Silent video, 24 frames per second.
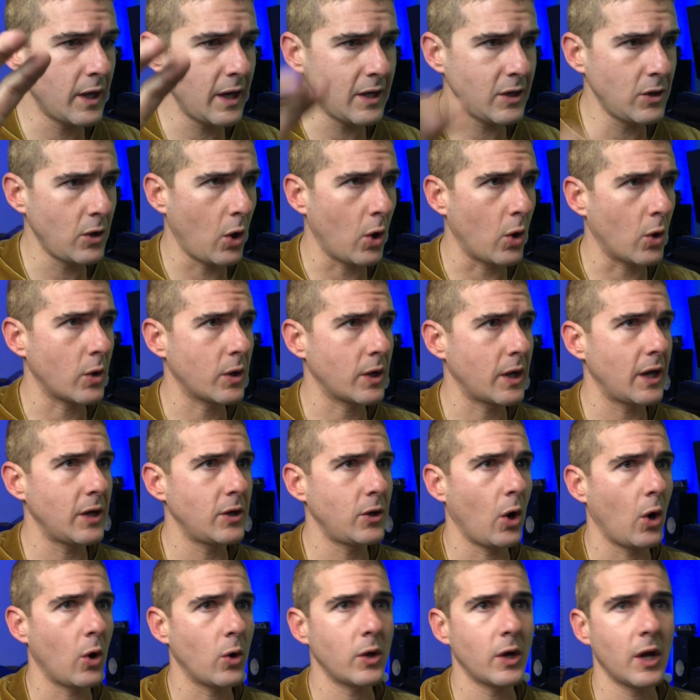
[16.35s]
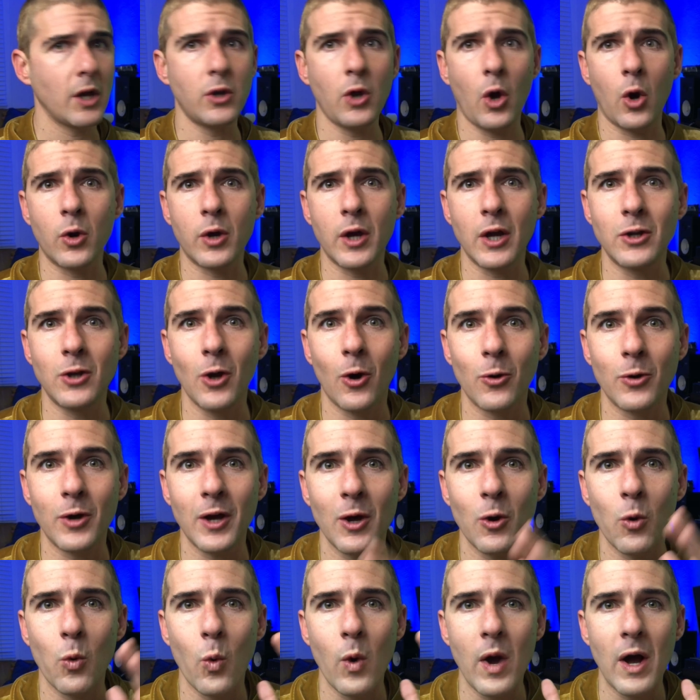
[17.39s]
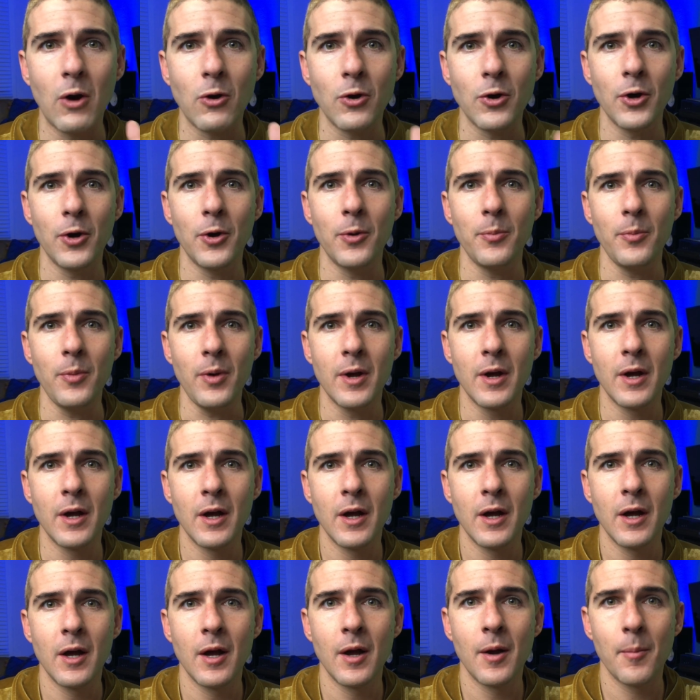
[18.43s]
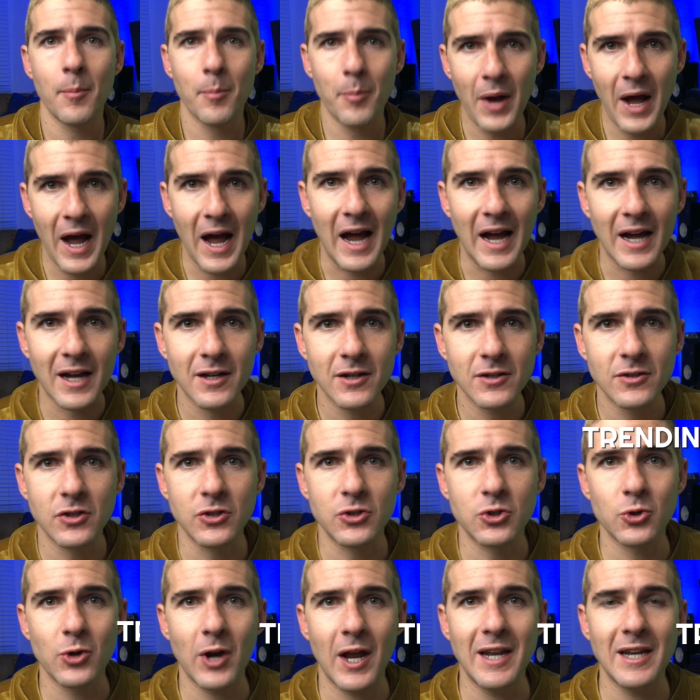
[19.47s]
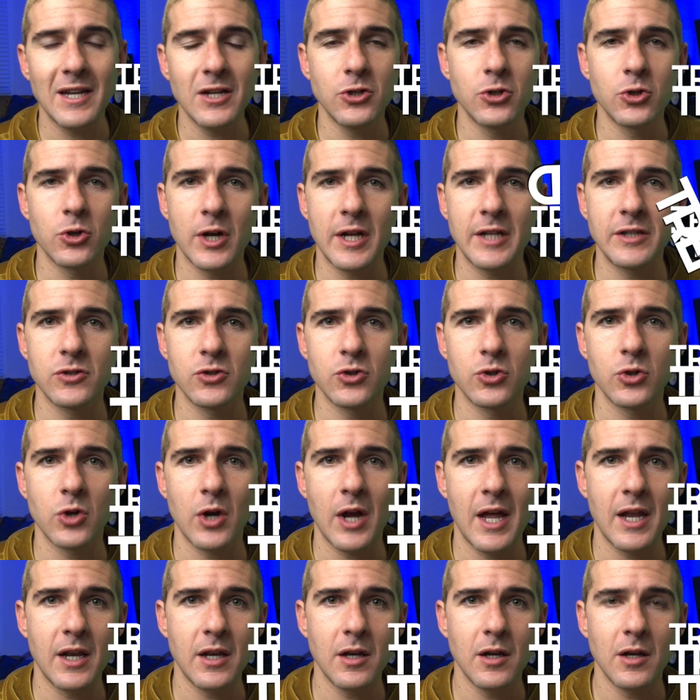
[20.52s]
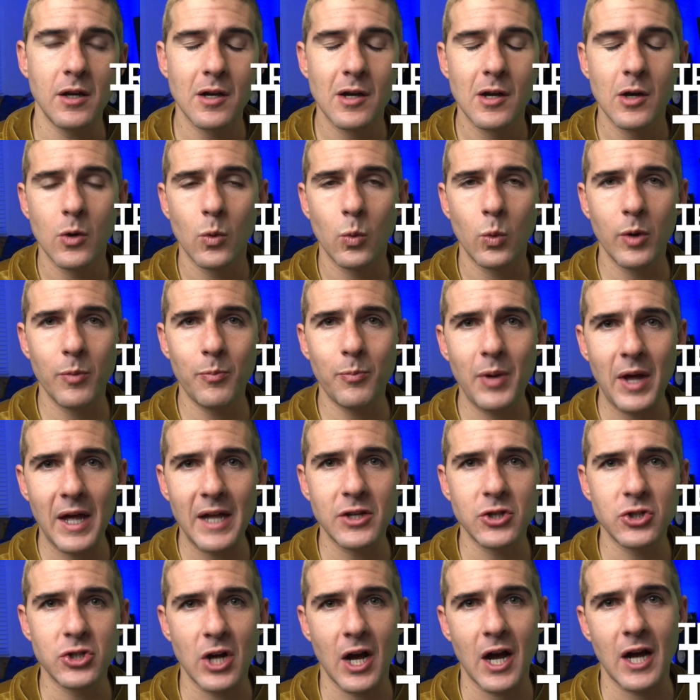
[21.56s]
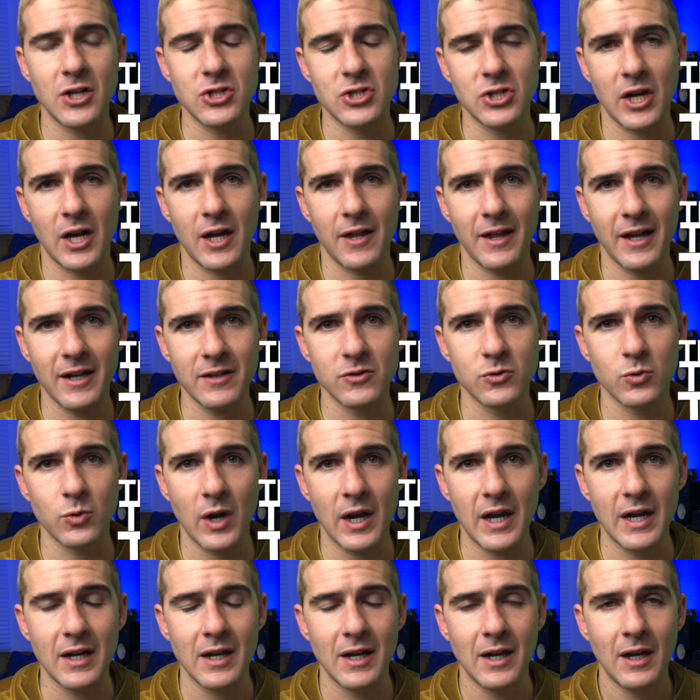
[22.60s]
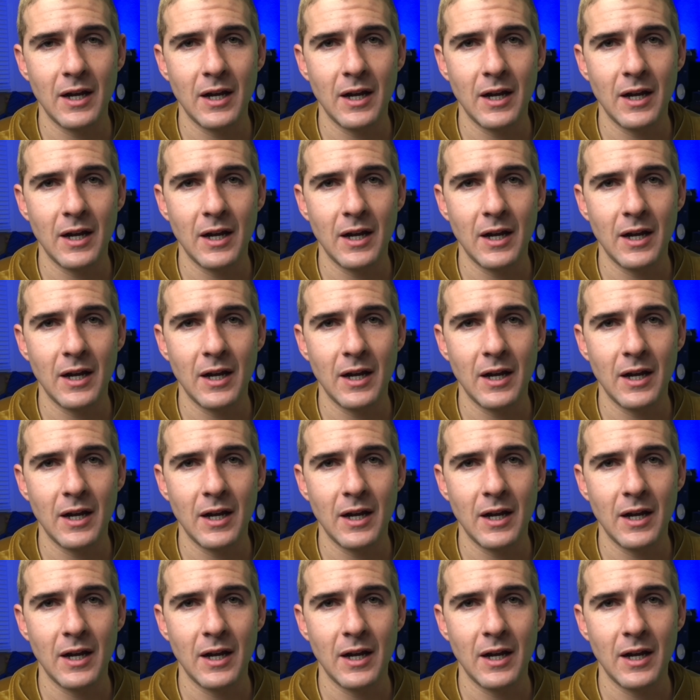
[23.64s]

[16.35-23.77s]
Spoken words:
Okey-doke. Welcome back to Trending Trends Trend with Ben Jaja. That's right.